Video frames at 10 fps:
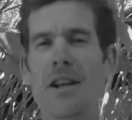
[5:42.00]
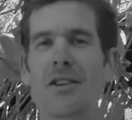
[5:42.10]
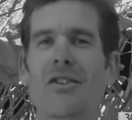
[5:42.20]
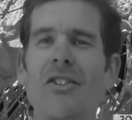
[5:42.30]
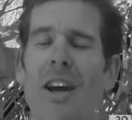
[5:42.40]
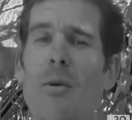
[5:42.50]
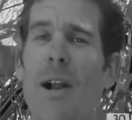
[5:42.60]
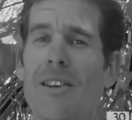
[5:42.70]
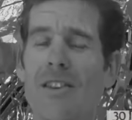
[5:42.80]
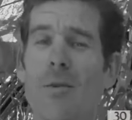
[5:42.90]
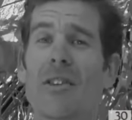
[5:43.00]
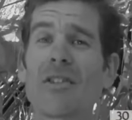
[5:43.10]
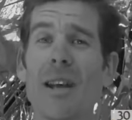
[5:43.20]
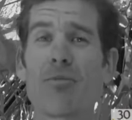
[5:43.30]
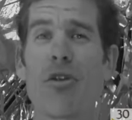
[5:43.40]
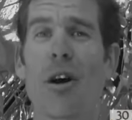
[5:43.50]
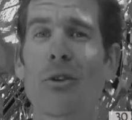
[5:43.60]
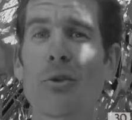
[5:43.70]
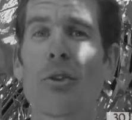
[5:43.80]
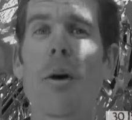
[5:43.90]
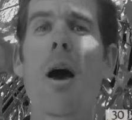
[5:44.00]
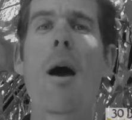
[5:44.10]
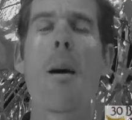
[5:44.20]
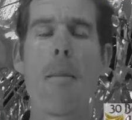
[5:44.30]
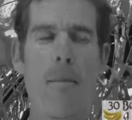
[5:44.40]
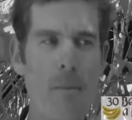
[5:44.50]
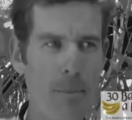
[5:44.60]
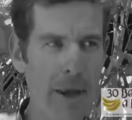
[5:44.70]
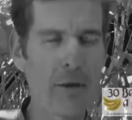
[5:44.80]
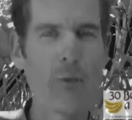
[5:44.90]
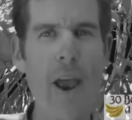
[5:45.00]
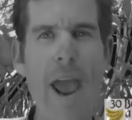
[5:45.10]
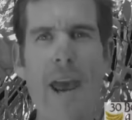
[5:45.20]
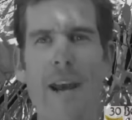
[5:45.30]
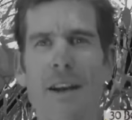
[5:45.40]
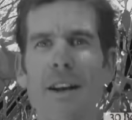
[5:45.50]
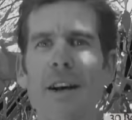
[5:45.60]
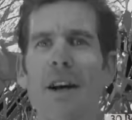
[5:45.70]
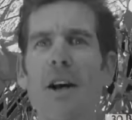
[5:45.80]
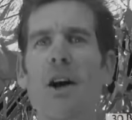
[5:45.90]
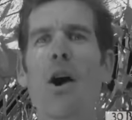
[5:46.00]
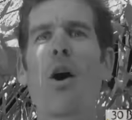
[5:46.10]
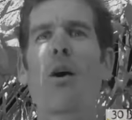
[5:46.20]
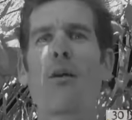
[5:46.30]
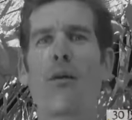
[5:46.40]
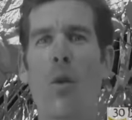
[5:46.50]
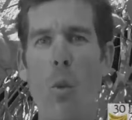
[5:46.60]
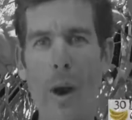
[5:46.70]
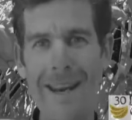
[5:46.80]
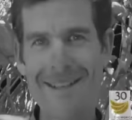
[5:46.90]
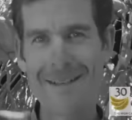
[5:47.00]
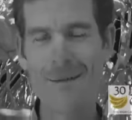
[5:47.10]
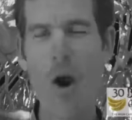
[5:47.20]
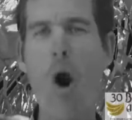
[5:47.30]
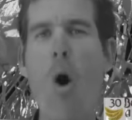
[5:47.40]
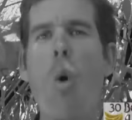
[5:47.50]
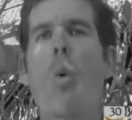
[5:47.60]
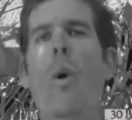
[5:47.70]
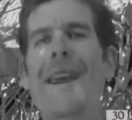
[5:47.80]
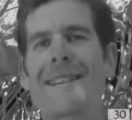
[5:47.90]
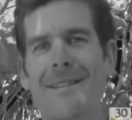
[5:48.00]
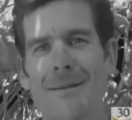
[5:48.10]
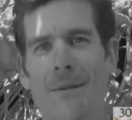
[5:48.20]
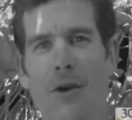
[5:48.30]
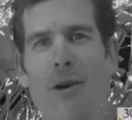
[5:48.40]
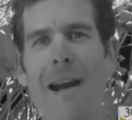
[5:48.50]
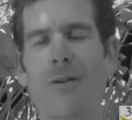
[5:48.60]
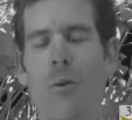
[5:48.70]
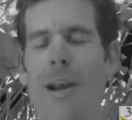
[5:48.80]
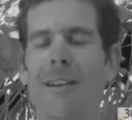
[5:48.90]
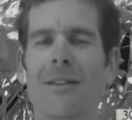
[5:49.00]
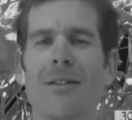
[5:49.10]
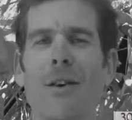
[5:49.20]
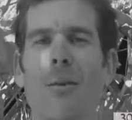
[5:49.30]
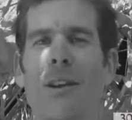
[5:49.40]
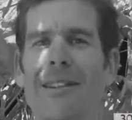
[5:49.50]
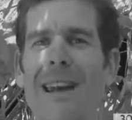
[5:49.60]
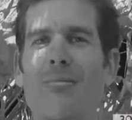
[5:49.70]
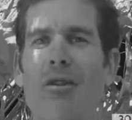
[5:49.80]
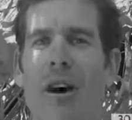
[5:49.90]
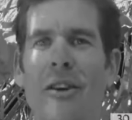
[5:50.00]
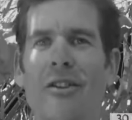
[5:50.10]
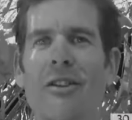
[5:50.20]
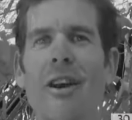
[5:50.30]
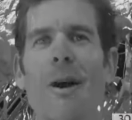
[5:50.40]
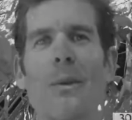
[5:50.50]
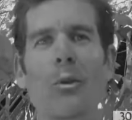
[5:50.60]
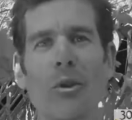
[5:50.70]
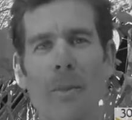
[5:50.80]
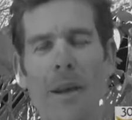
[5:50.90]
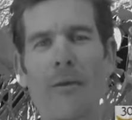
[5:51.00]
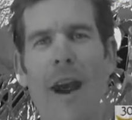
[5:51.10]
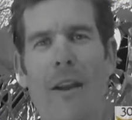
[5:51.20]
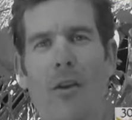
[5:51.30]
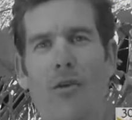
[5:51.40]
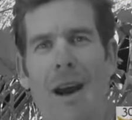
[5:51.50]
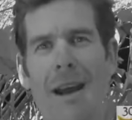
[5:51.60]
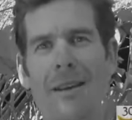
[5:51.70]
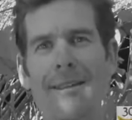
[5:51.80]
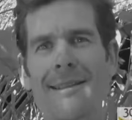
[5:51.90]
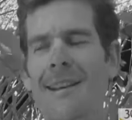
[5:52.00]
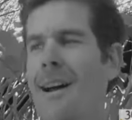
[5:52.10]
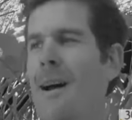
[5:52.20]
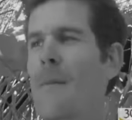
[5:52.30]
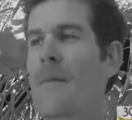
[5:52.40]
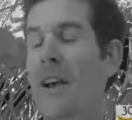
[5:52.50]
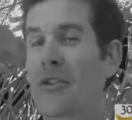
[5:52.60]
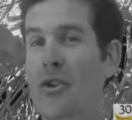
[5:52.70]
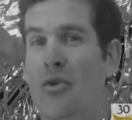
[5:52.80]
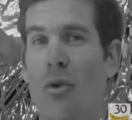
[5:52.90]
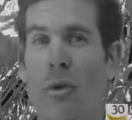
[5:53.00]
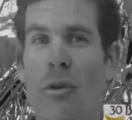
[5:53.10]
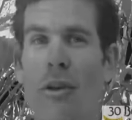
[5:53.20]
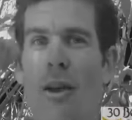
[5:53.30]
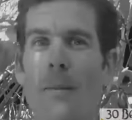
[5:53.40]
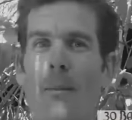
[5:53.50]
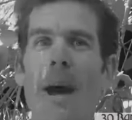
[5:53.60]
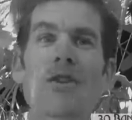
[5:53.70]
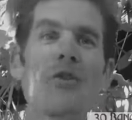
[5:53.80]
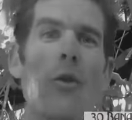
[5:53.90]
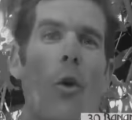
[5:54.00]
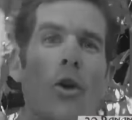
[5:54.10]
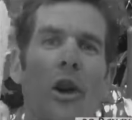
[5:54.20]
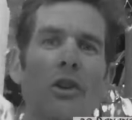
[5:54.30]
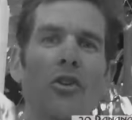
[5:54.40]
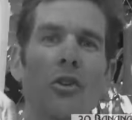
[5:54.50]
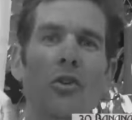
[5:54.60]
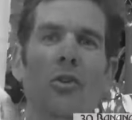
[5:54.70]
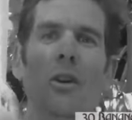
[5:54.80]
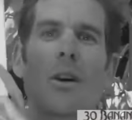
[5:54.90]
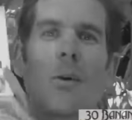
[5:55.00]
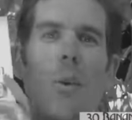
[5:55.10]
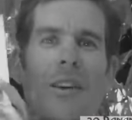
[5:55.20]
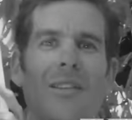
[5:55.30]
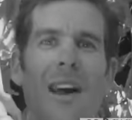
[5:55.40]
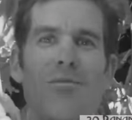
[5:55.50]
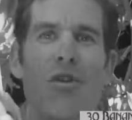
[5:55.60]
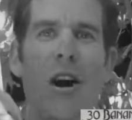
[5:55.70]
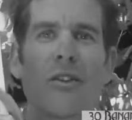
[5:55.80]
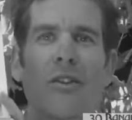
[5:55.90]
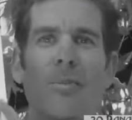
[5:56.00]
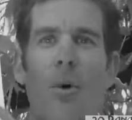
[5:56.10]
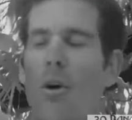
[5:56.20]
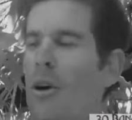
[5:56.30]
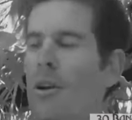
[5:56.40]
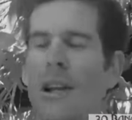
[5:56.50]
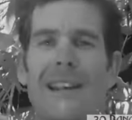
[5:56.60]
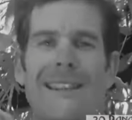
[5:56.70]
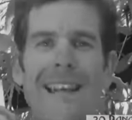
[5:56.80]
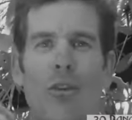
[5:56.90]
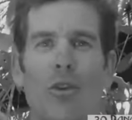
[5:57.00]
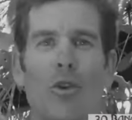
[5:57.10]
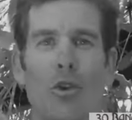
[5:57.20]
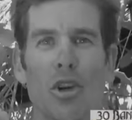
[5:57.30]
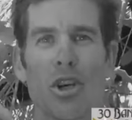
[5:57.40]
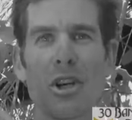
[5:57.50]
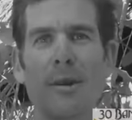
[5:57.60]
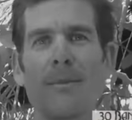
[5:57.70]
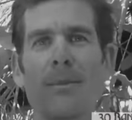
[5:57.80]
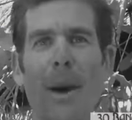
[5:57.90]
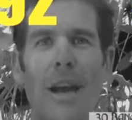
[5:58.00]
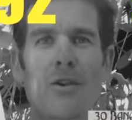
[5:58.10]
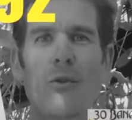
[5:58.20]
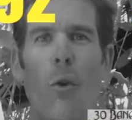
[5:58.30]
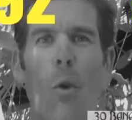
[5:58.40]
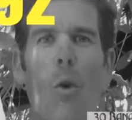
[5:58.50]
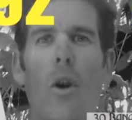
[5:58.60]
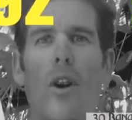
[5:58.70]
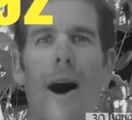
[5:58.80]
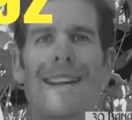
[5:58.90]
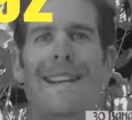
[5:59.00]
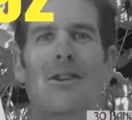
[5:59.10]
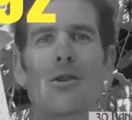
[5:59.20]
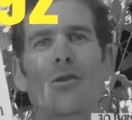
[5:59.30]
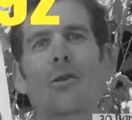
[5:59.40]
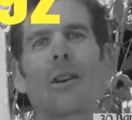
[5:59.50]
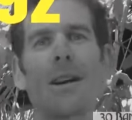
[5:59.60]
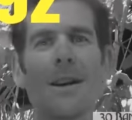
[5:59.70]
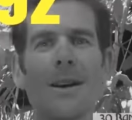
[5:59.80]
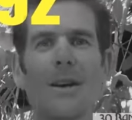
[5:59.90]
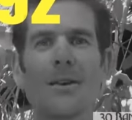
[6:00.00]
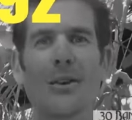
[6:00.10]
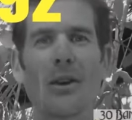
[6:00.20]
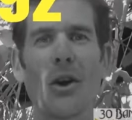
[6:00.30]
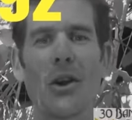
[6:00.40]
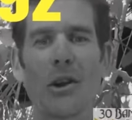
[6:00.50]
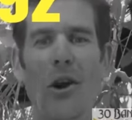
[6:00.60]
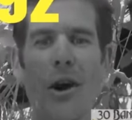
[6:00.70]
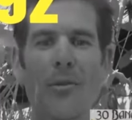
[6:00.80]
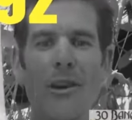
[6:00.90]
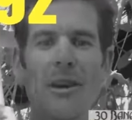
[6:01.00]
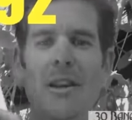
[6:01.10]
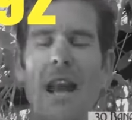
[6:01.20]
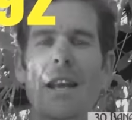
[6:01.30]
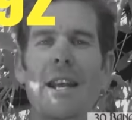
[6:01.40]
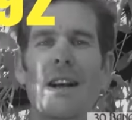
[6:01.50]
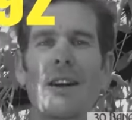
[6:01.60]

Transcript: You can just say, well, actually, Weston A price was a big fan of the wheat, the whole wheat, the cracked wheat. So Weston A price was a big fan of the grains. That's the truth. Page 492. Weston A Price's book, his letter on nutrition, page 492. So go to your library and get